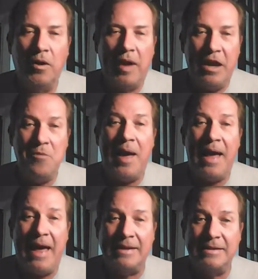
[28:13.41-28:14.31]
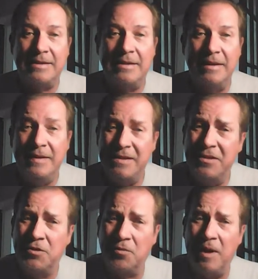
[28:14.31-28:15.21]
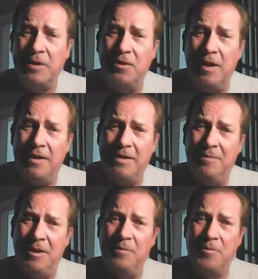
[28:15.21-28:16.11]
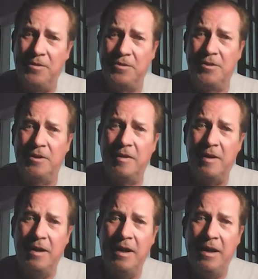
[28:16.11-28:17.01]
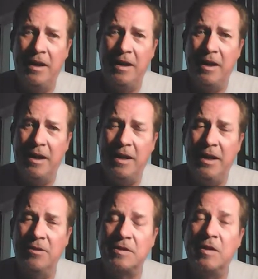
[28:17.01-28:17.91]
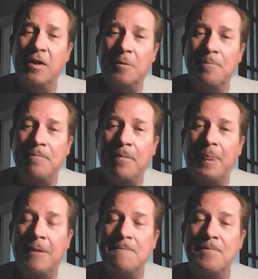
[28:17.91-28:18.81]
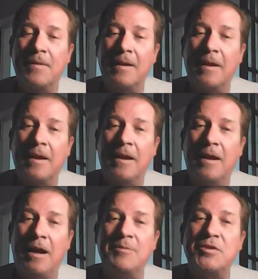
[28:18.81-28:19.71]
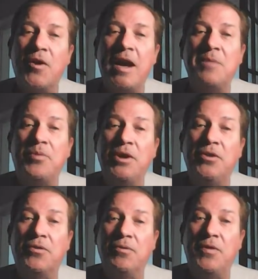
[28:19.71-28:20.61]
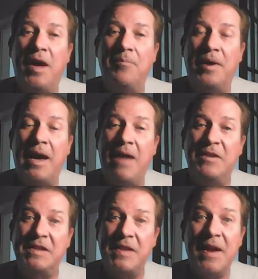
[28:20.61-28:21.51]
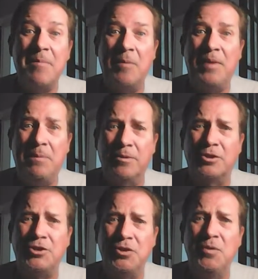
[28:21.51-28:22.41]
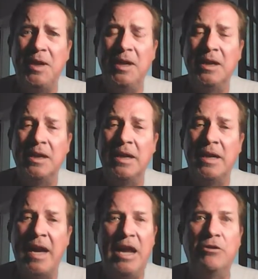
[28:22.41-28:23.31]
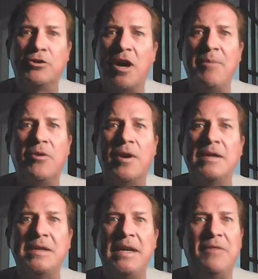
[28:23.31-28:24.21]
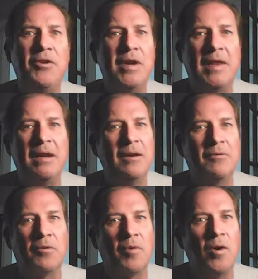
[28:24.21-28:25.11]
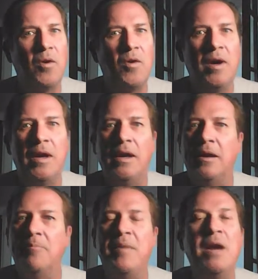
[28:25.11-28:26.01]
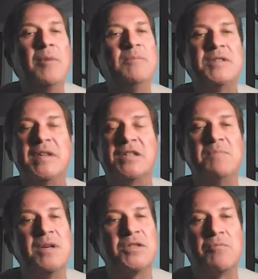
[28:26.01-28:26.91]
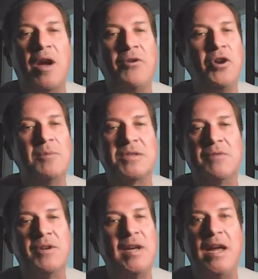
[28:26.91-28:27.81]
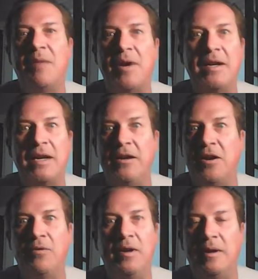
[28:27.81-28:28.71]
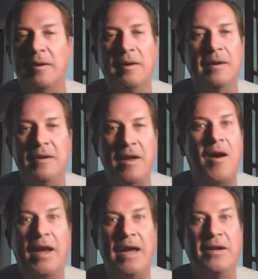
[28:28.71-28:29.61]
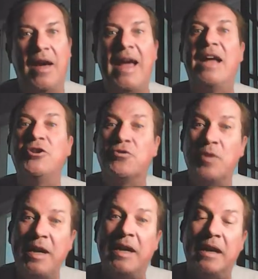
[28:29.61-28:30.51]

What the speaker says: Okay, you passed. And this is the director guy telling me, the producer director guy. And he goes, look, I'm sorry I had to put you through that, but I have this thing about people chewing, and it'll drive me crazy. And if you get the role, minimum 6 months around you almost every day, and it might take, no, I can't do it. And drinking.